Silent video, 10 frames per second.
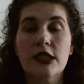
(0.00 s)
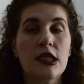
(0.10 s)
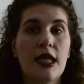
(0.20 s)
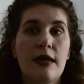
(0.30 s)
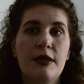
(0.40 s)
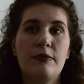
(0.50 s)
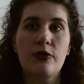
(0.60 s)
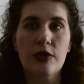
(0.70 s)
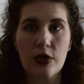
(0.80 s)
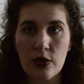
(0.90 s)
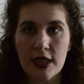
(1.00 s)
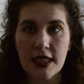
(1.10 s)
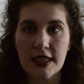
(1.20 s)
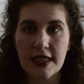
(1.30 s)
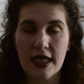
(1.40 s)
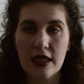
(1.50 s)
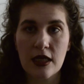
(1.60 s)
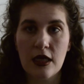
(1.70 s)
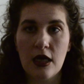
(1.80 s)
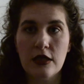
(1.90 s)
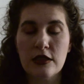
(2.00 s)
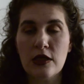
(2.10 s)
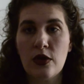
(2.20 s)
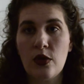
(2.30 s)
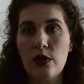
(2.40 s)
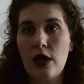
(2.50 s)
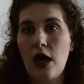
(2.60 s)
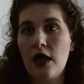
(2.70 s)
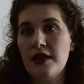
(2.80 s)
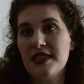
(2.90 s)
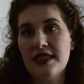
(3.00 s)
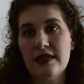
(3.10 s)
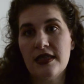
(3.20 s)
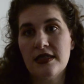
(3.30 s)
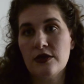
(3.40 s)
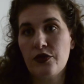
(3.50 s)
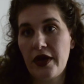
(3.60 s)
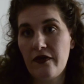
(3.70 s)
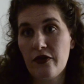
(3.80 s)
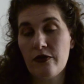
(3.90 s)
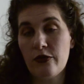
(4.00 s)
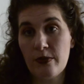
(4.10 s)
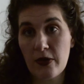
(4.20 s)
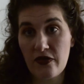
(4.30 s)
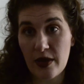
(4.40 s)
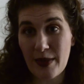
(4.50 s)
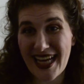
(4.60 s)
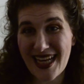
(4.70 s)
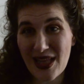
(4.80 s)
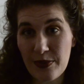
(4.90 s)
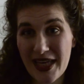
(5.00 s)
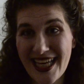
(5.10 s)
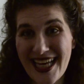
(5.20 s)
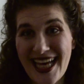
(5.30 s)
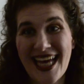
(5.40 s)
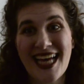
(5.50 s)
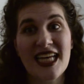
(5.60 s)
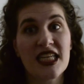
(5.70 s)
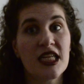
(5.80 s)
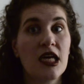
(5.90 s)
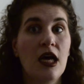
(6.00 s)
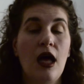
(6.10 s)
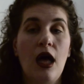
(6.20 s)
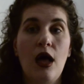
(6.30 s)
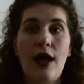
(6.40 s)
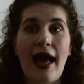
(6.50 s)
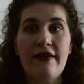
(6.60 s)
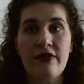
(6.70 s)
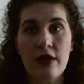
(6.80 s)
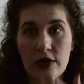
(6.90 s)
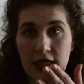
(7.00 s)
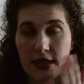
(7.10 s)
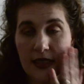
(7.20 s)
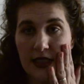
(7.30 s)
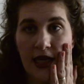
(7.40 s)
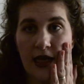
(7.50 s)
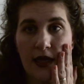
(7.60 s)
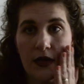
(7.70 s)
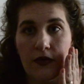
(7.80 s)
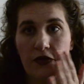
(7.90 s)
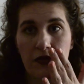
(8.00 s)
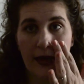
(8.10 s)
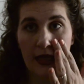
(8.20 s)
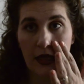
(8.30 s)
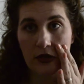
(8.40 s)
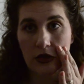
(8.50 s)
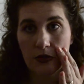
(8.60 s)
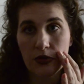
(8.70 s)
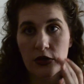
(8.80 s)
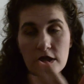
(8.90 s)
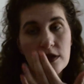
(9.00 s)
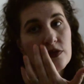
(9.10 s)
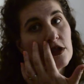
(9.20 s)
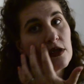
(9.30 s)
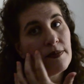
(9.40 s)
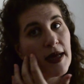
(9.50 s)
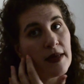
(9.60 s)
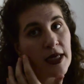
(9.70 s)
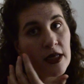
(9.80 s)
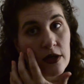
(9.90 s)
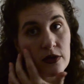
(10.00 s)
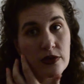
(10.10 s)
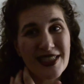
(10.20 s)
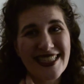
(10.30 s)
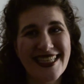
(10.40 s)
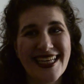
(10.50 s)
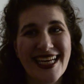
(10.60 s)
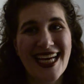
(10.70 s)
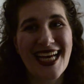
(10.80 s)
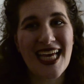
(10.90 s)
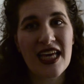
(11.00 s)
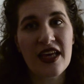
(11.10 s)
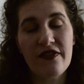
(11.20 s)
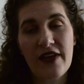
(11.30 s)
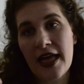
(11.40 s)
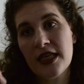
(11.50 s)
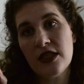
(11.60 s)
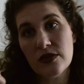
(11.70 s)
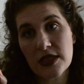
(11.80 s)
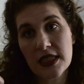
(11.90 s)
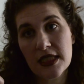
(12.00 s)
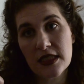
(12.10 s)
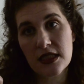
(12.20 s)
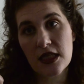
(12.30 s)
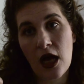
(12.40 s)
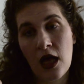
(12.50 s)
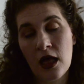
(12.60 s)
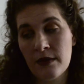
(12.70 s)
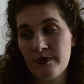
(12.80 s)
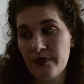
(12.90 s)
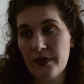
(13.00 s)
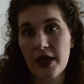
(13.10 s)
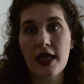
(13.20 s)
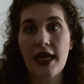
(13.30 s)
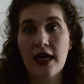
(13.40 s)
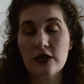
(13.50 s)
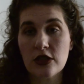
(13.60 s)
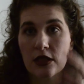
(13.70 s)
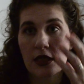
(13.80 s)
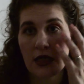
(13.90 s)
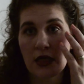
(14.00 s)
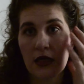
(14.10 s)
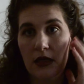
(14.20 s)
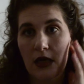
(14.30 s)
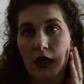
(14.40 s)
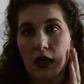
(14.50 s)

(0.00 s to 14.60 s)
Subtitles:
with a lot of people with oily skin. So this is great for removing makeup. And I've noticed that for my larger pores, which are by my nose, if I use this, it actually